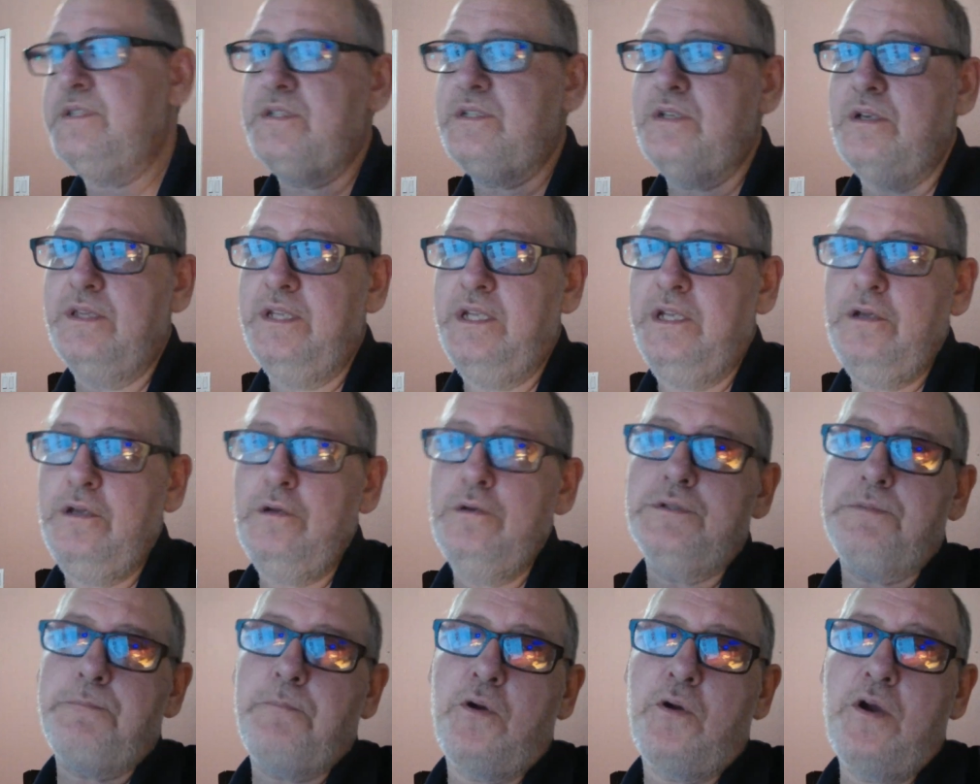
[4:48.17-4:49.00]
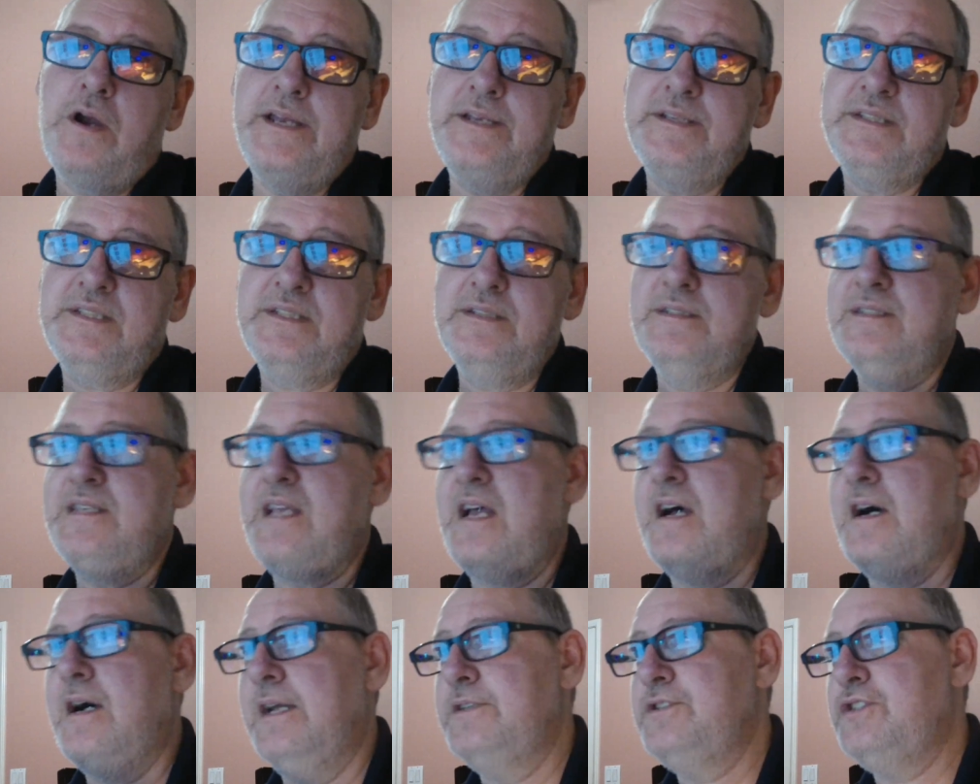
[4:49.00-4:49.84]
so the used prices
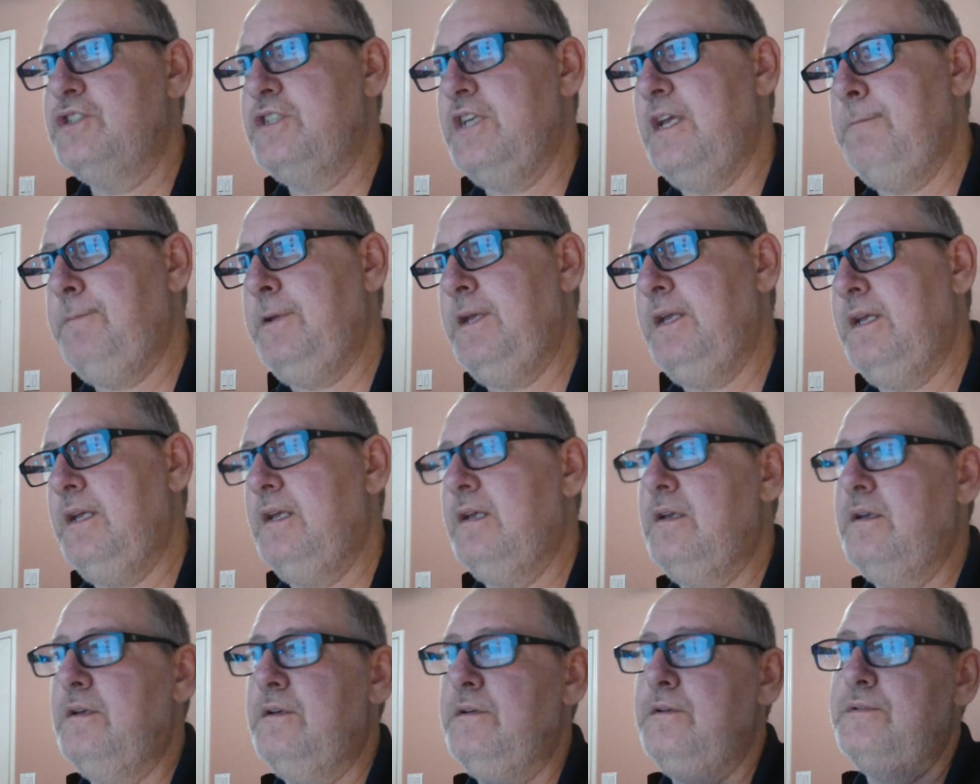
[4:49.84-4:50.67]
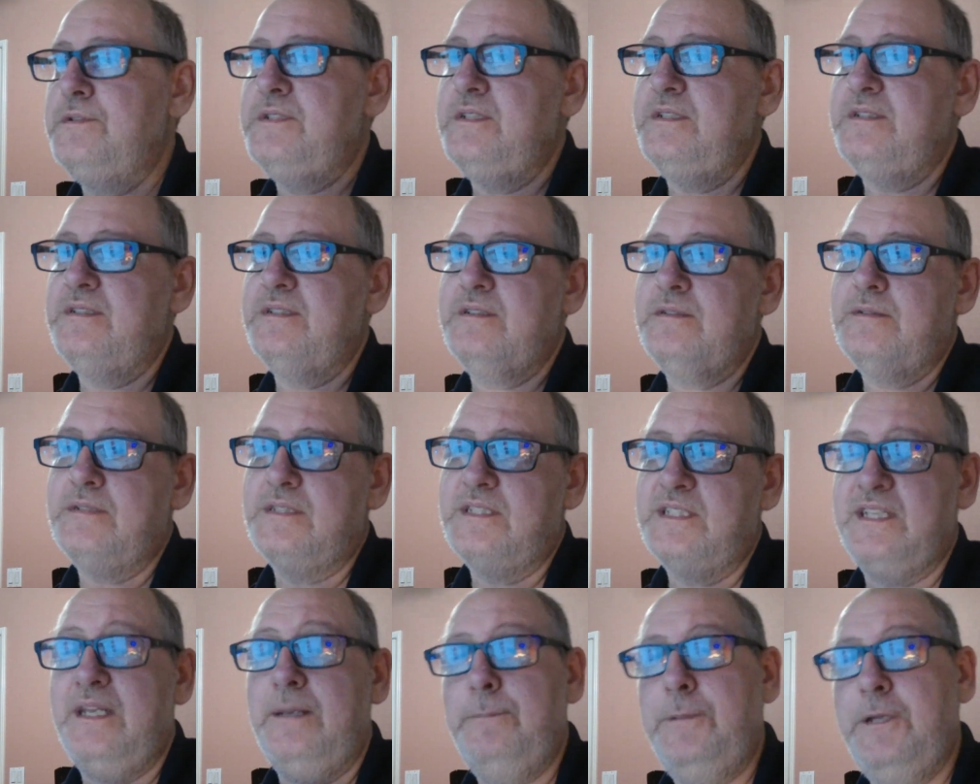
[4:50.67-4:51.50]
on GPUs and
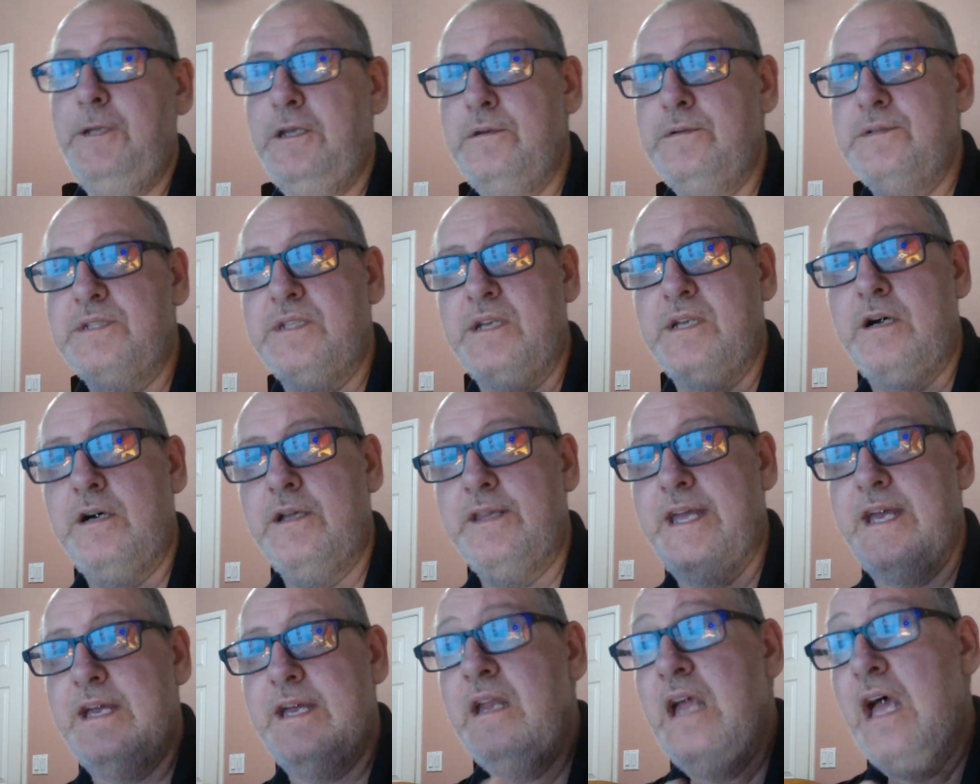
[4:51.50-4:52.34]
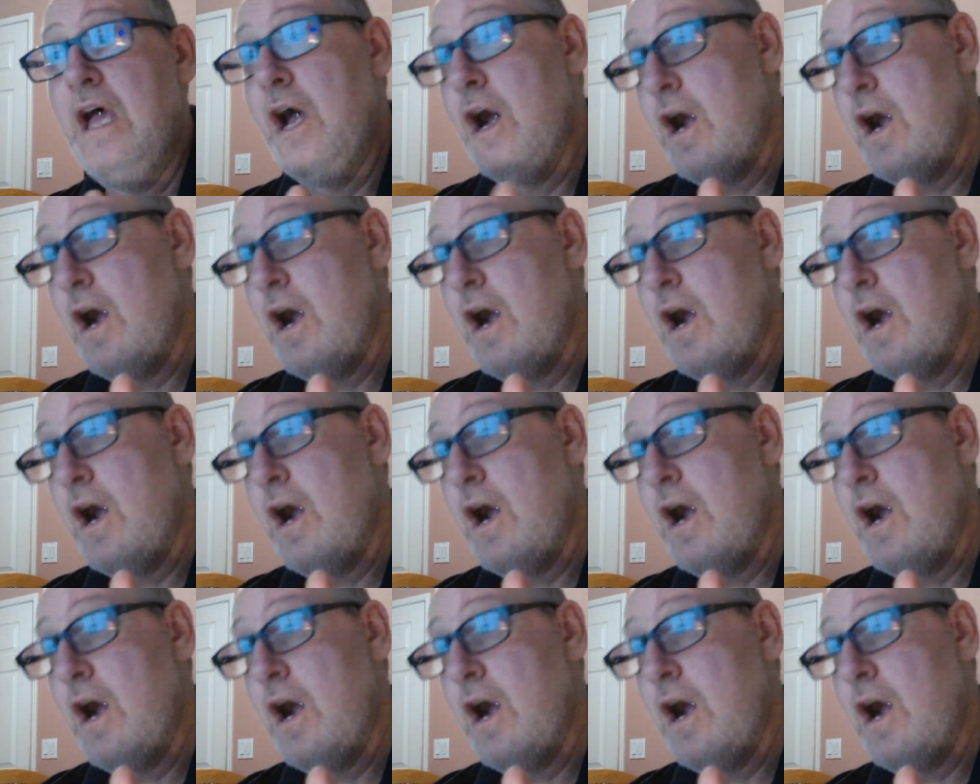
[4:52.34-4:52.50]
CPUs and all that